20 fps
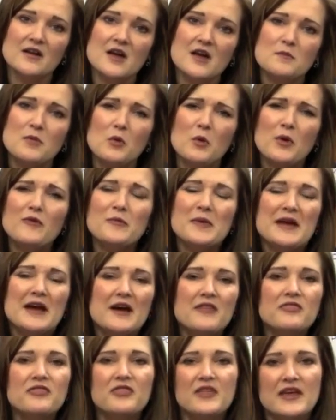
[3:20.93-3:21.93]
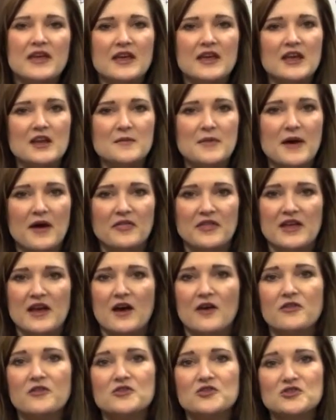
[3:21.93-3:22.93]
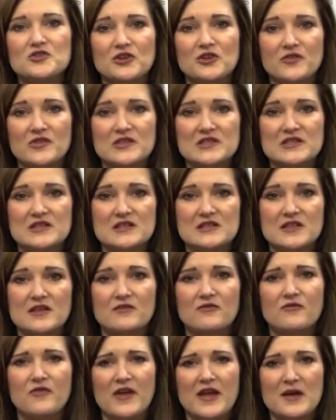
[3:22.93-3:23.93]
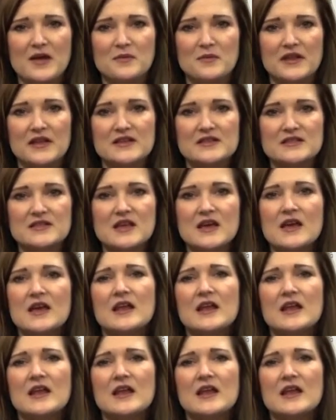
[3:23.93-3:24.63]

But we've begun thinking about the other services that families